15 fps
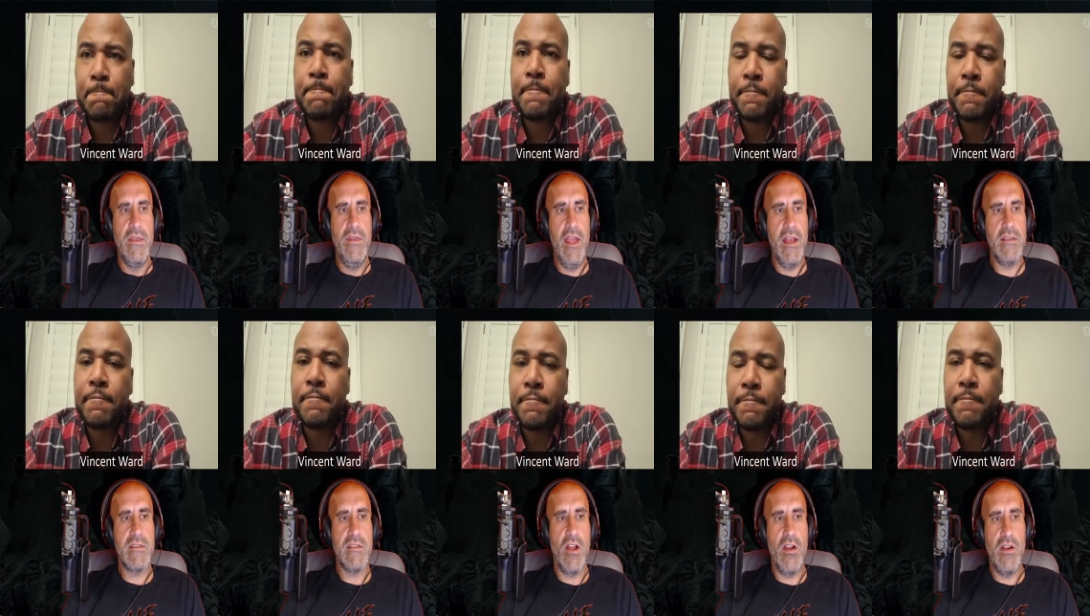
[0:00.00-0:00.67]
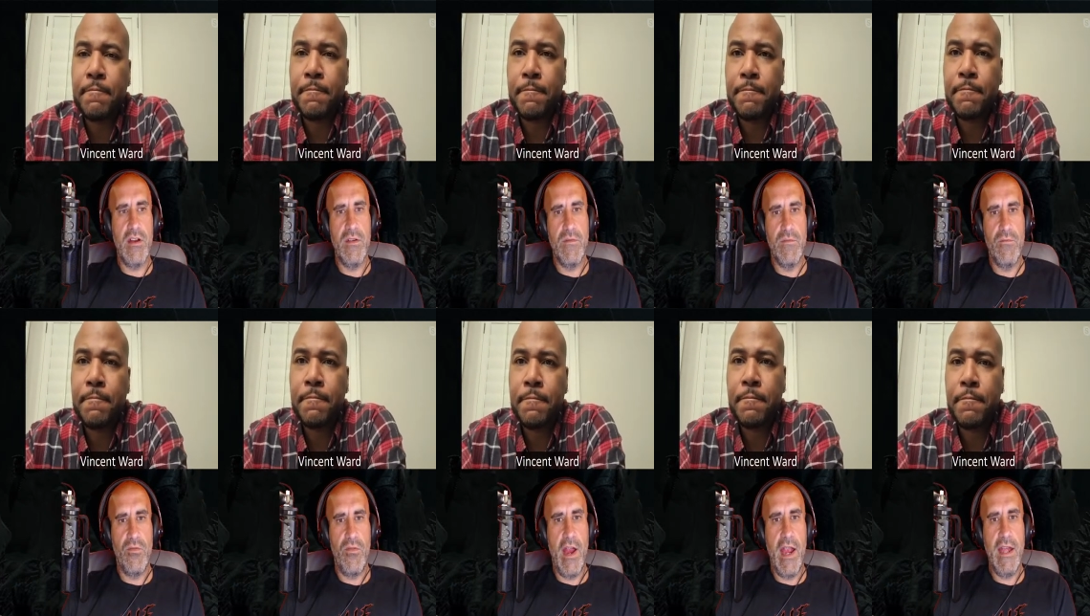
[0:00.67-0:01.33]
Speaker 1: They started
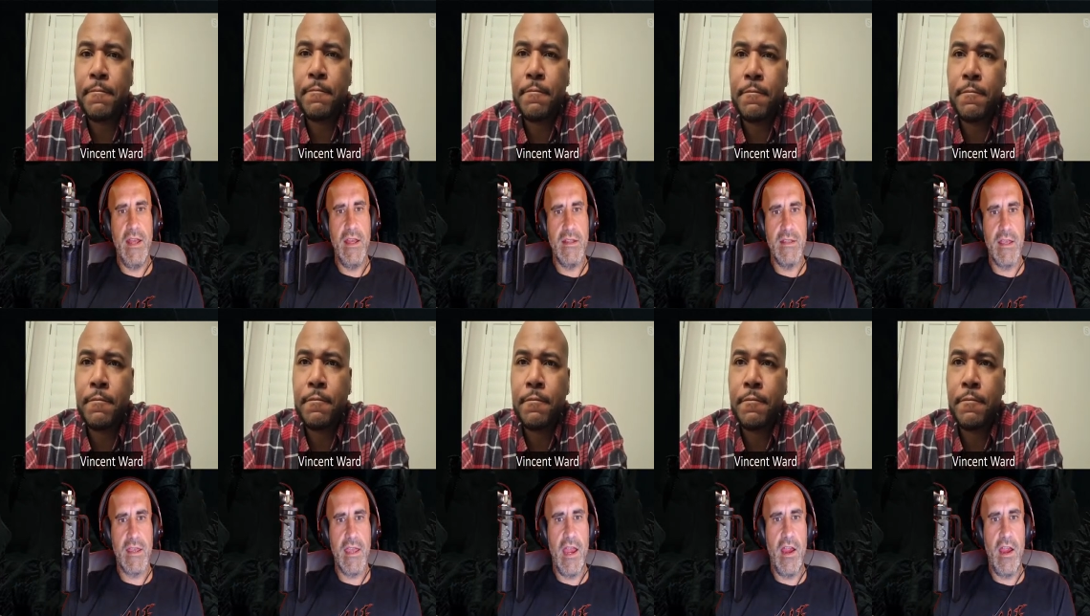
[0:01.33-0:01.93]
writing the